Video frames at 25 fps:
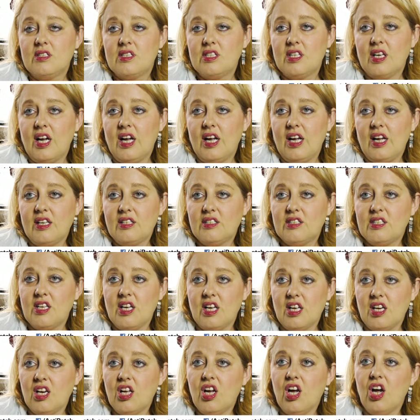
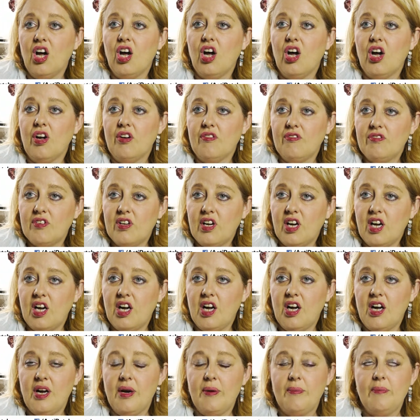sciatic nerve.
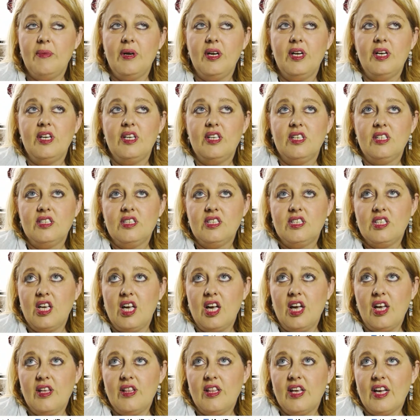So
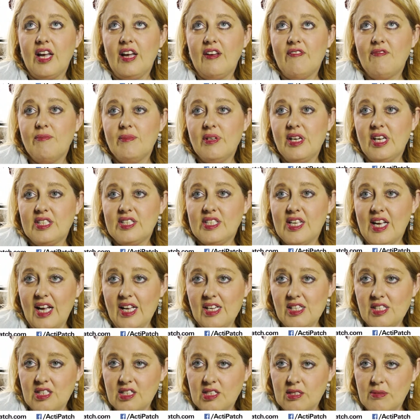they gave me a
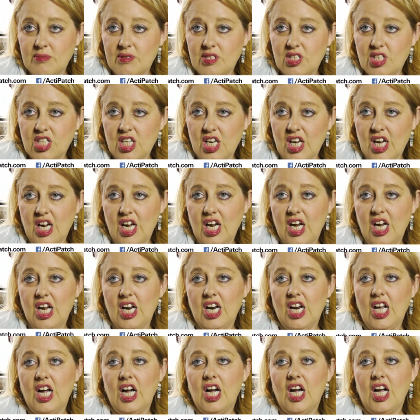TENS
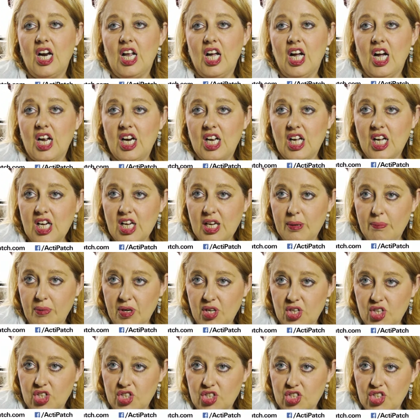machine and I had
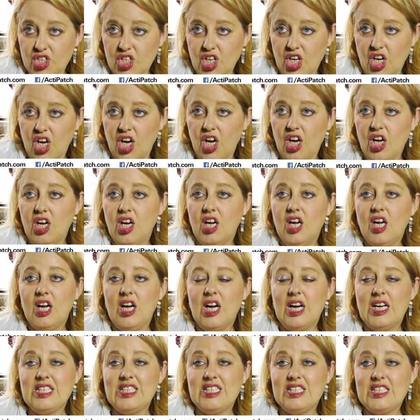acupuncture.
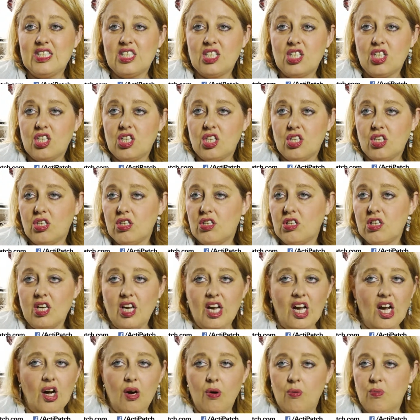I
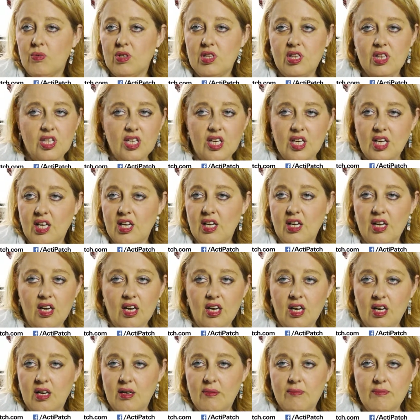couldn't get on with the
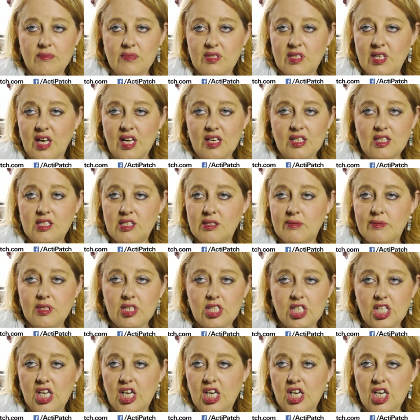TENS
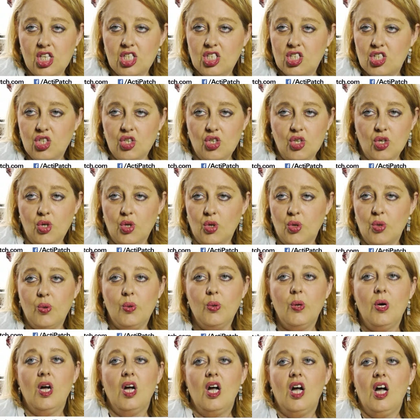machine at
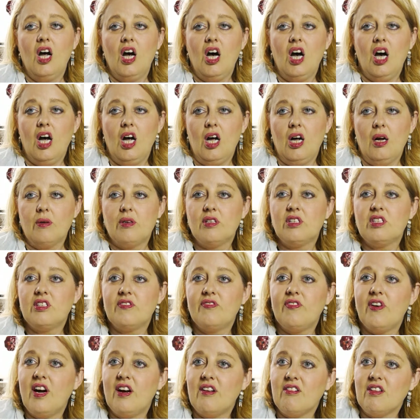all because
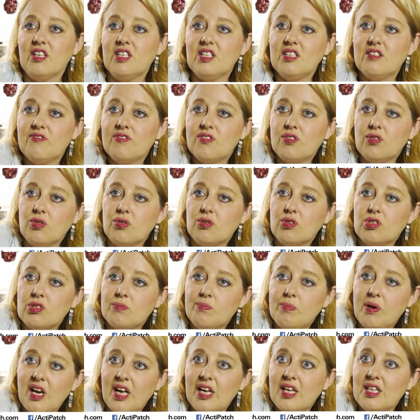I found it difficult
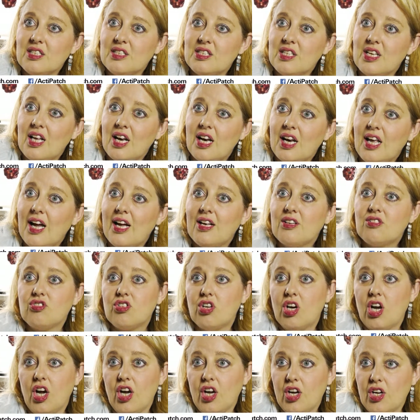to place the
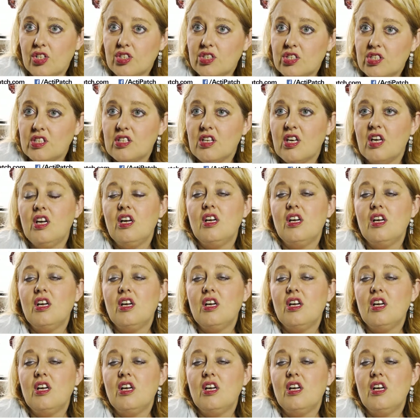electrodes.